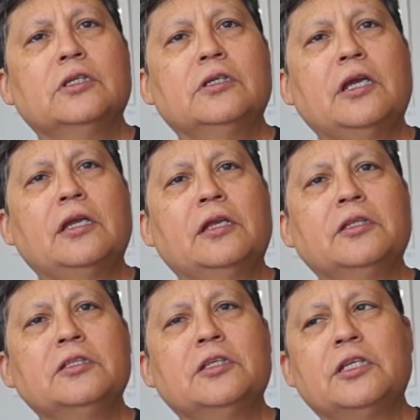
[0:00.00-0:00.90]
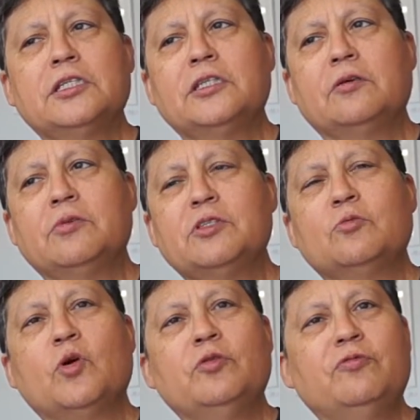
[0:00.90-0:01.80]
And I think Teresa was
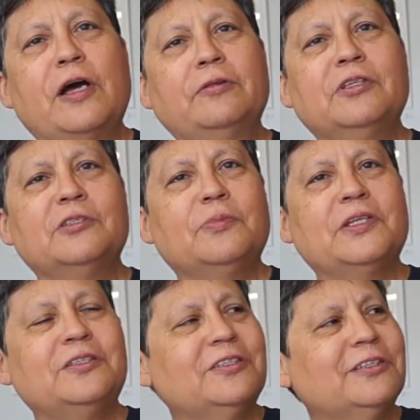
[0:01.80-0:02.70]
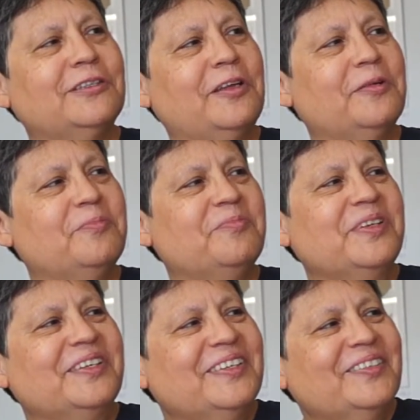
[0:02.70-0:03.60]
the one who found this place. You can tell them
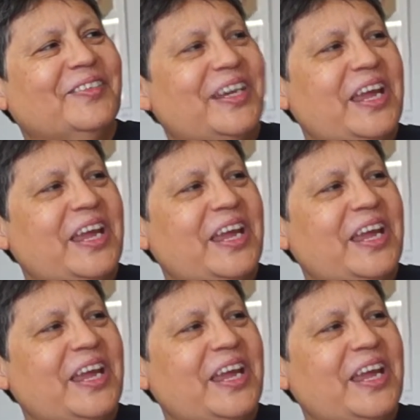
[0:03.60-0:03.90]
what